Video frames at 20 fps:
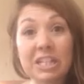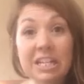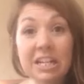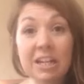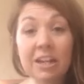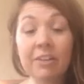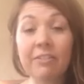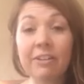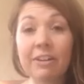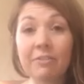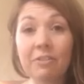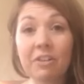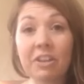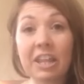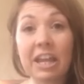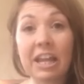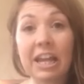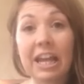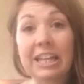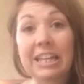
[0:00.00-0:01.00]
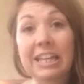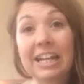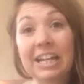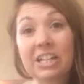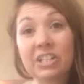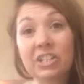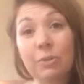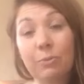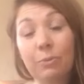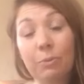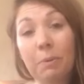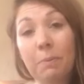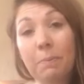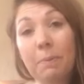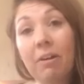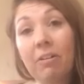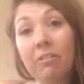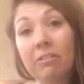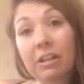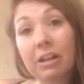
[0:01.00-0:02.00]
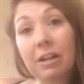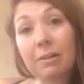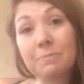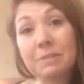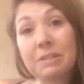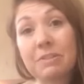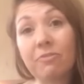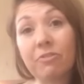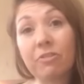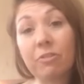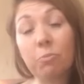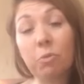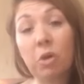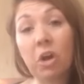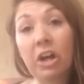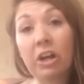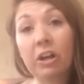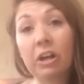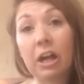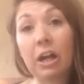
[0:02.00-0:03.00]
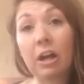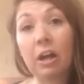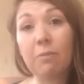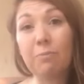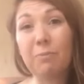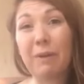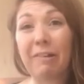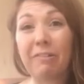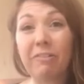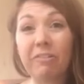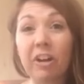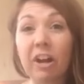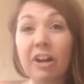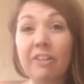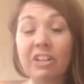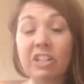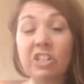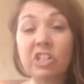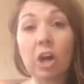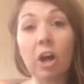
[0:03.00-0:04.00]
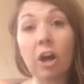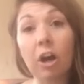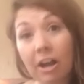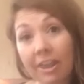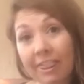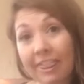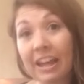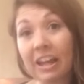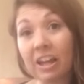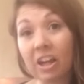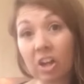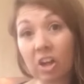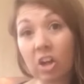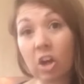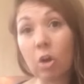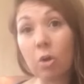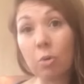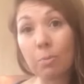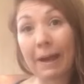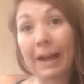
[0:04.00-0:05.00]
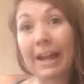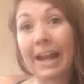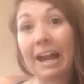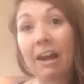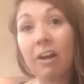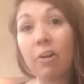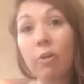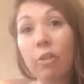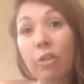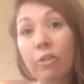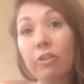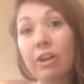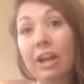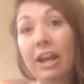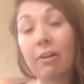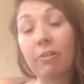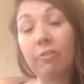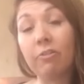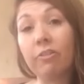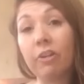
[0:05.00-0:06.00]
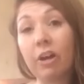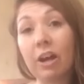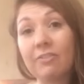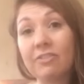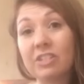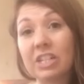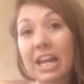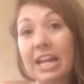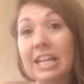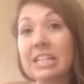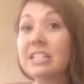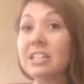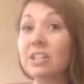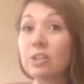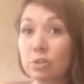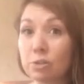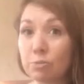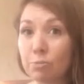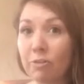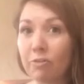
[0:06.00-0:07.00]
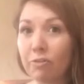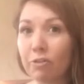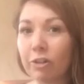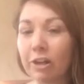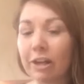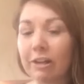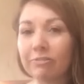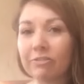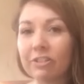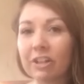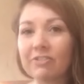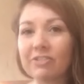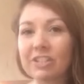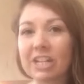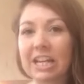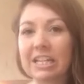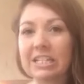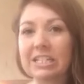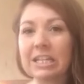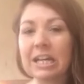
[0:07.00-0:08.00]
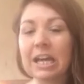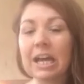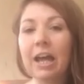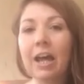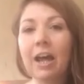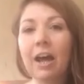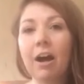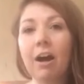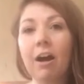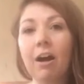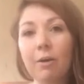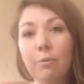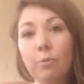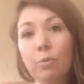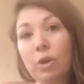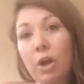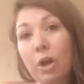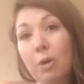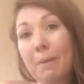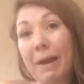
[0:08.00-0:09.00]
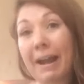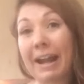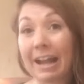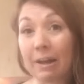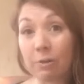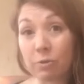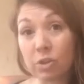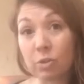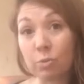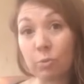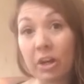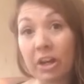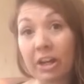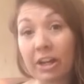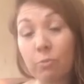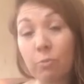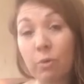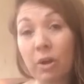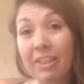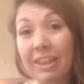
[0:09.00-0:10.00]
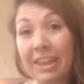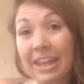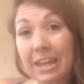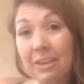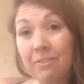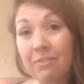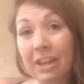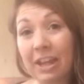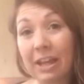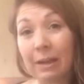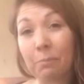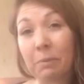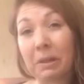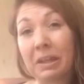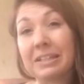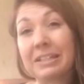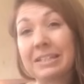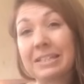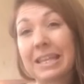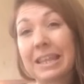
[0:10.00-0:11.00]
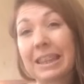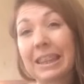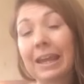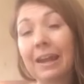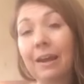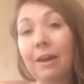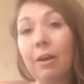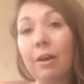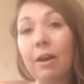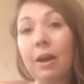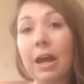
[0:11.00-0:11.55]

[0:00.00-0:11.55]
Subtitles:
dinner and everything. And then actually when my partner comes in from work at about five-ish, I then go back out 3 out of 5 days. It used to be 4 out of 5 days. I will go back out to work and work the evening, because the thing